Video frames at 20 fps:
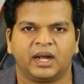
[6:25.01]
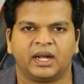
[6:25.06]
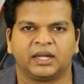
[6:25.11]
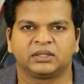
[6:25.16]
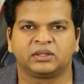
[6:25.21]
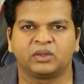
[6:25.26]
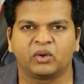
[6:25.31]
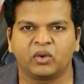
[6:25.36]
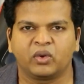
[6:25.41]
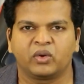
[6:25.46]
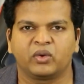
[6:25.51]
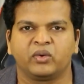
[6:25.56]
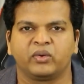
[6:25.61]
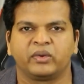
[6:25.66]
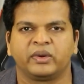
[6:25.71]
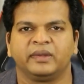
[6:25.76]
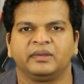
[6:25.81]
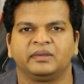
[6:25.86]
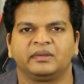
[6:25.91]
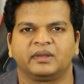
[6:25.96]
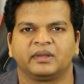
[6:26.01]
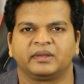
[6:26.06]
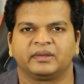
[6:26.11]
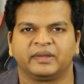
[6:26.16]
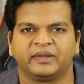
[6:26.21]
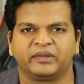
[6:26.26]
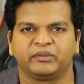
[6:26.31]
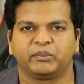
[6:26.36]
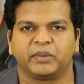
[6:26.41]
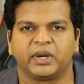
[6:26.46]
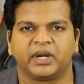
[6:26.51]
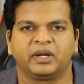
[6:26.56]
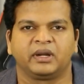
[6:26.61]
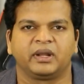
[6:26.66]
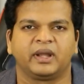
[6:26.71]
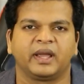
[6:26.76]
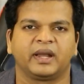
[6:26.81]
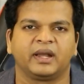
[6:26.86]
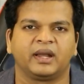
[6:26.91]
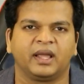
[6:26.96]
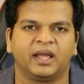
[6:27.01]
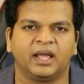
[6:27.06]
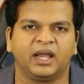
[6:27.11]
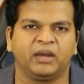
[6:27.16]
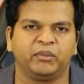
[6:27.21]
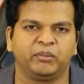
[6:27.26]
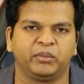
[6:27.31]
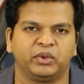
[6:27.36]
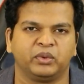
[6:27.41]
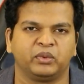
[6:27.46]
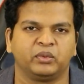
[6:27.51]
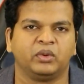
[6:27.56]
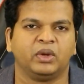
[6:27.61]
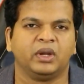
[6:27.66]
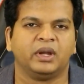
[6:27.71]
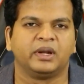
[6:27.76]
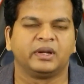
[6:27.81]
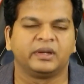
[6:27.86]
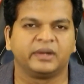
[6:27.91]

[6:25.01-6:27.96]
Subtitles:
A thorough risk assessment can help you